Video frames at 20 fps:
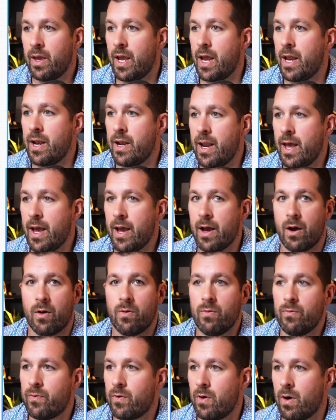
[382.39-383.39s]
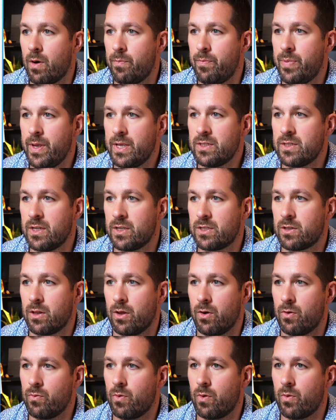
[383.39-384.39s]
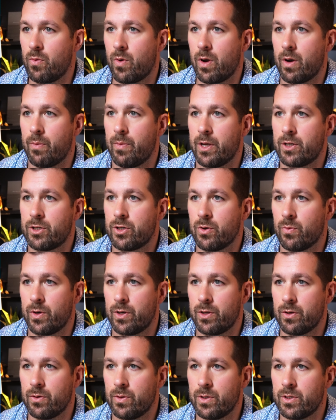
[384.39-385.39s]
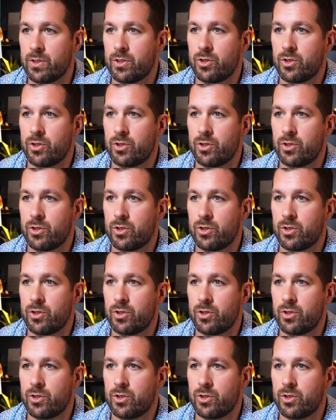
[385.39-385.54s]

And now for our business loan, what we want to make sure we do is